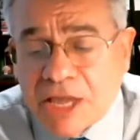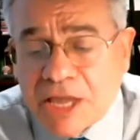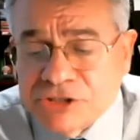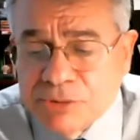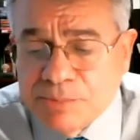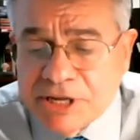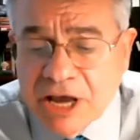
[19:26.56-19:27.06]

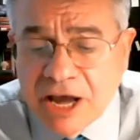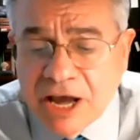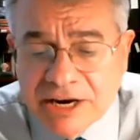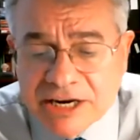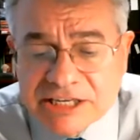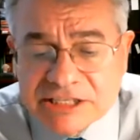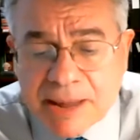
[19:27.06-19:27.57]
to be
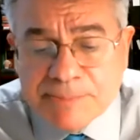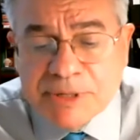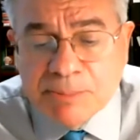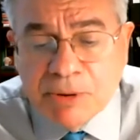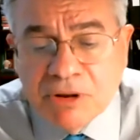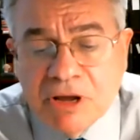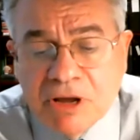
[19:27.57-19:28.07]

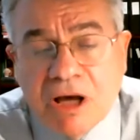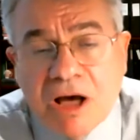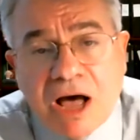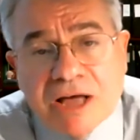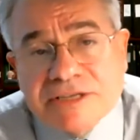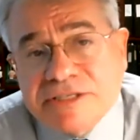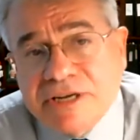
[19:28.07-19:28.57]
unacceptable,
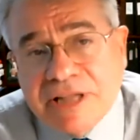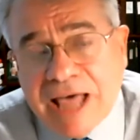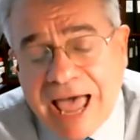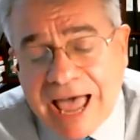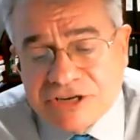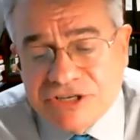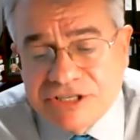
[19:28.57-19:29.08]
hostile
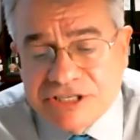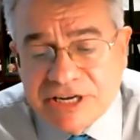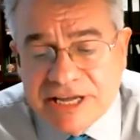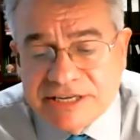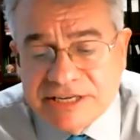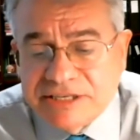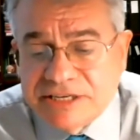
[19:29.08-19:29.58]
actions
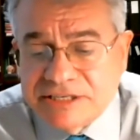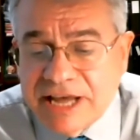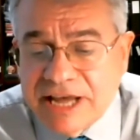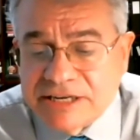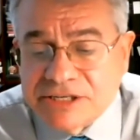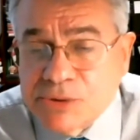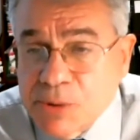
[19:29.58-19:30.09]
against the
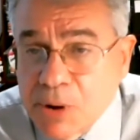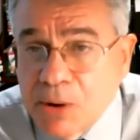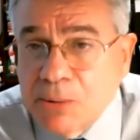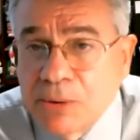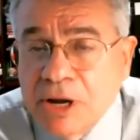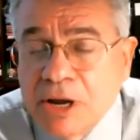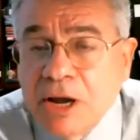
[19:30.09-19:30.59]
status
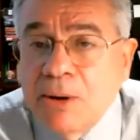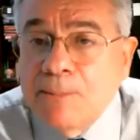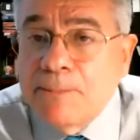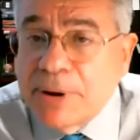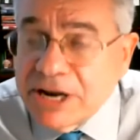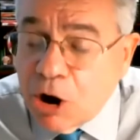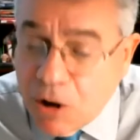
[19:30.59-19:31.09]
quo,
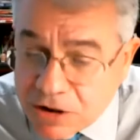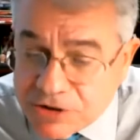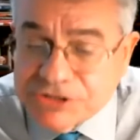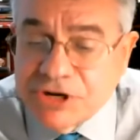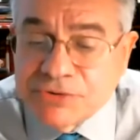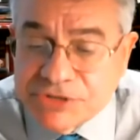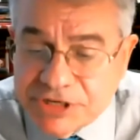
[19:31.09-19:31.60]
but
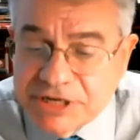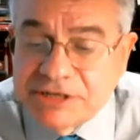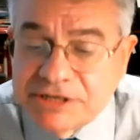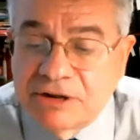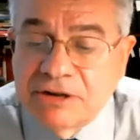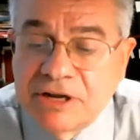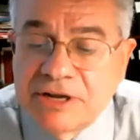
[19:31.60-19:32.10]
also
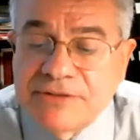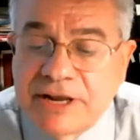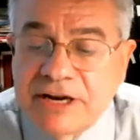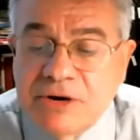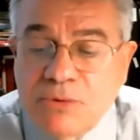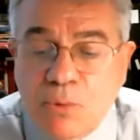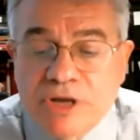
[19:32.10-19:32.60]
signal that
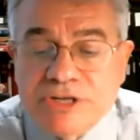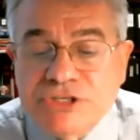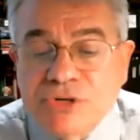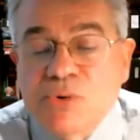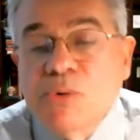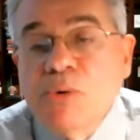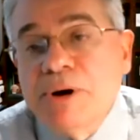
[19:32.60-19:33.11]
it wants to
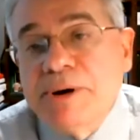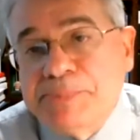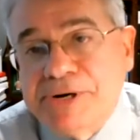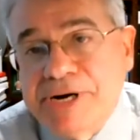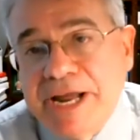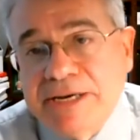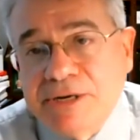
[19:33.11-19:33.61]

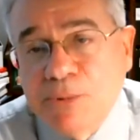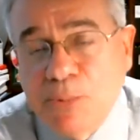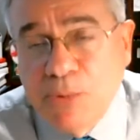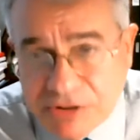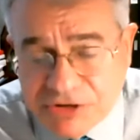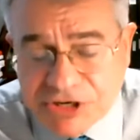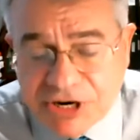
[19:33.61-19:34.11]
cooperate
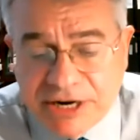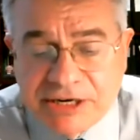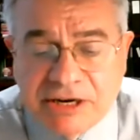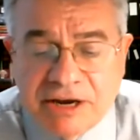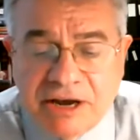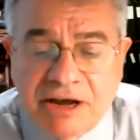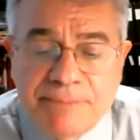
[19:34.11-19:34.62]
with
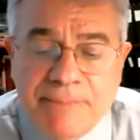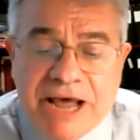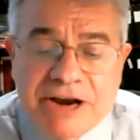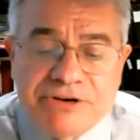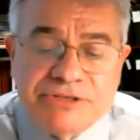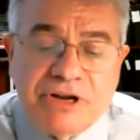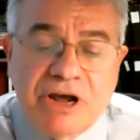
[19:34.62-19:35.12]
China on
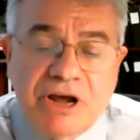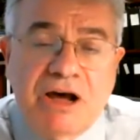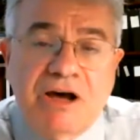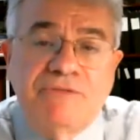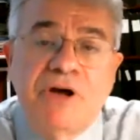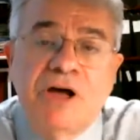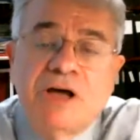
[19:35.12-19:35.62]
matters
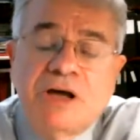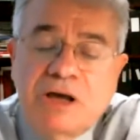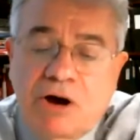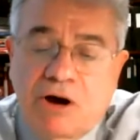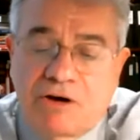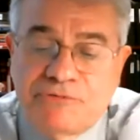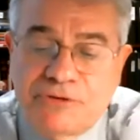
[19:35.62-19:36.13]
of
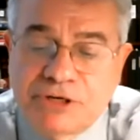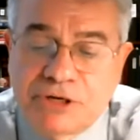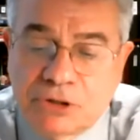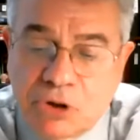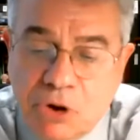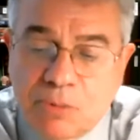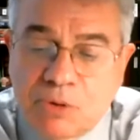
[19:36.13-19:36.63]
often
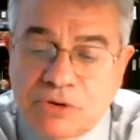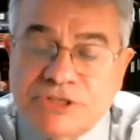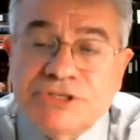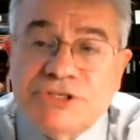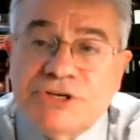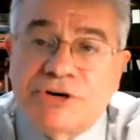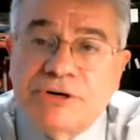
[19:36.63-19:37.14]
global
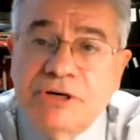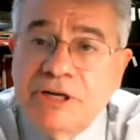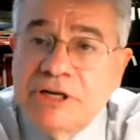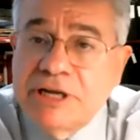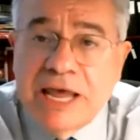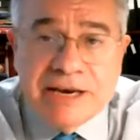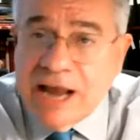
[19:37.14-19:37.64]
concern
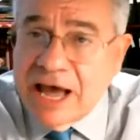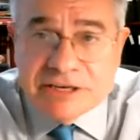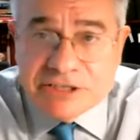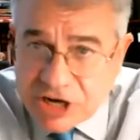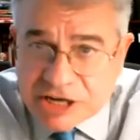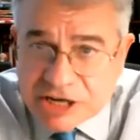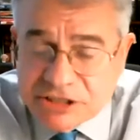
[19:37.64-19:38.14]
and not
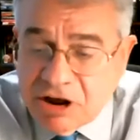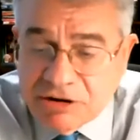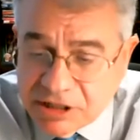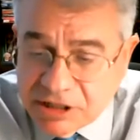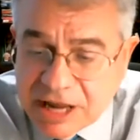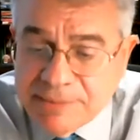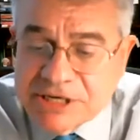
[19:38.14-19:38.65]
just on
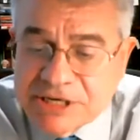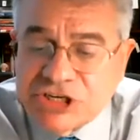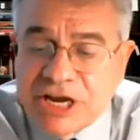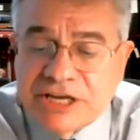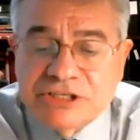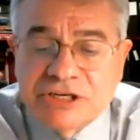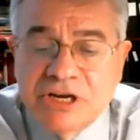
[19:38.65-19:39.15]
climate
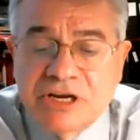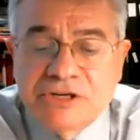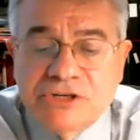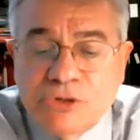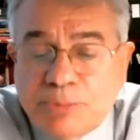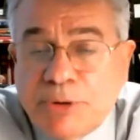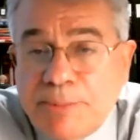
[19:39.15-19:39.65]
change
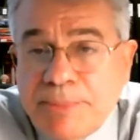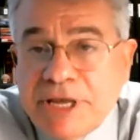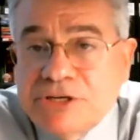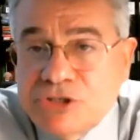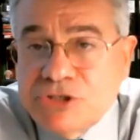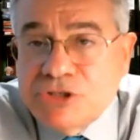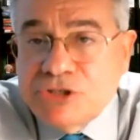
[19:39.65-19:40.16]
to
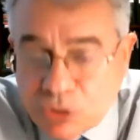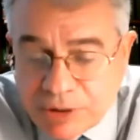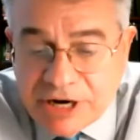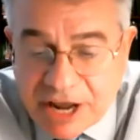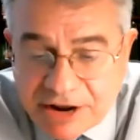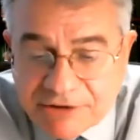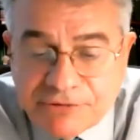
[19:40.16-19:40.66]
permit joint
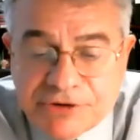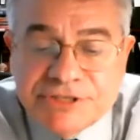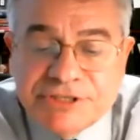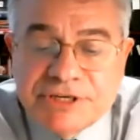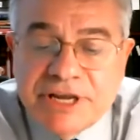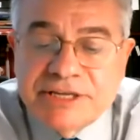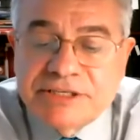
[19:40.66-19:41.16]
efforts
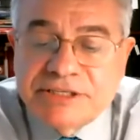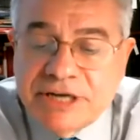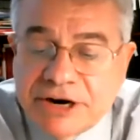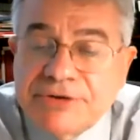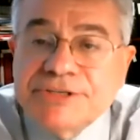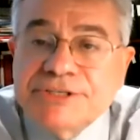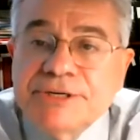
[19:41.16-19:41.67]
against
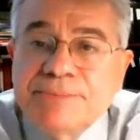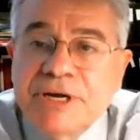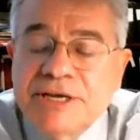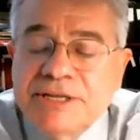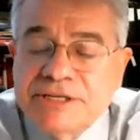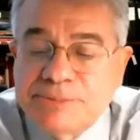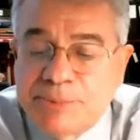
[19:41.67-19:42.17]
terrorism,
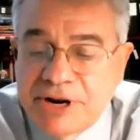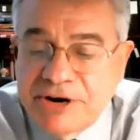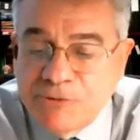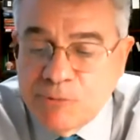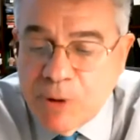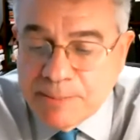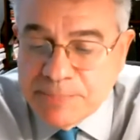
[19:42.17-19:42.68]
spread of
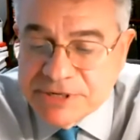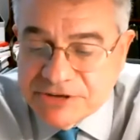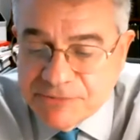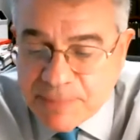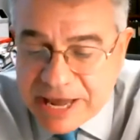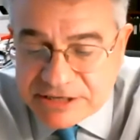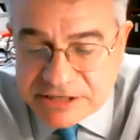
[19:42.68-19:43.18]
weapons of
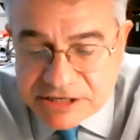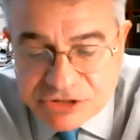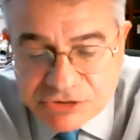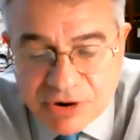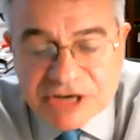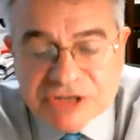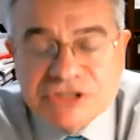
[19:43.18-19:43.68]
mass
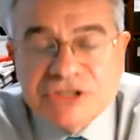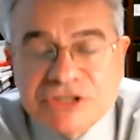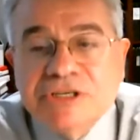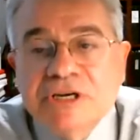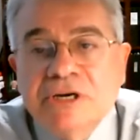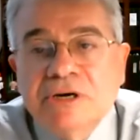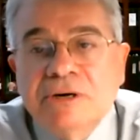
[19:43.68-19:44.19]
destruction,
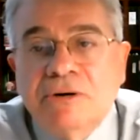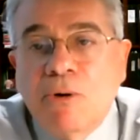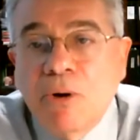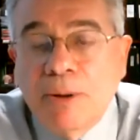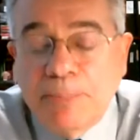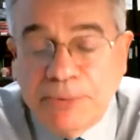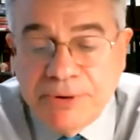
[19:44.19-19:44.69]

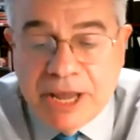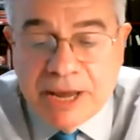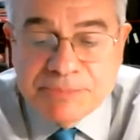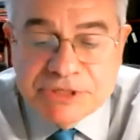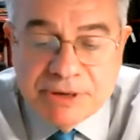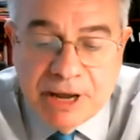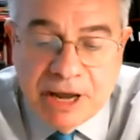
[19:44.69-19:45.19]
or
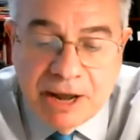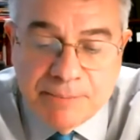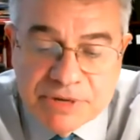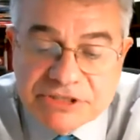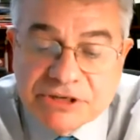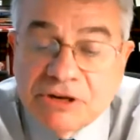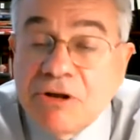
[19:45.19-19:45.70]
preempt uh,
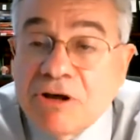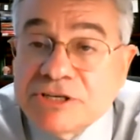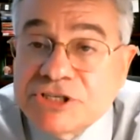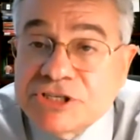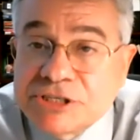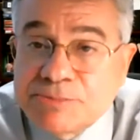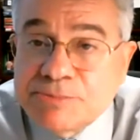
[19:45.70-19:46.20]
missile
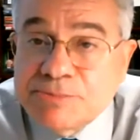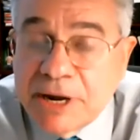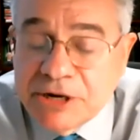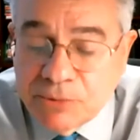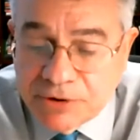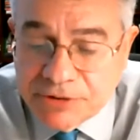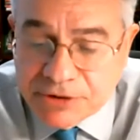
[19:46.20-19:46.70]
launches by
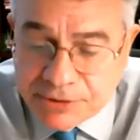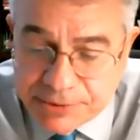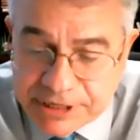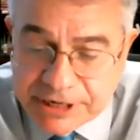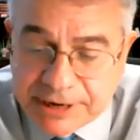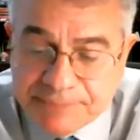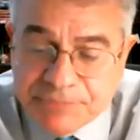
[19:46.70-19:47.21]
North Korea.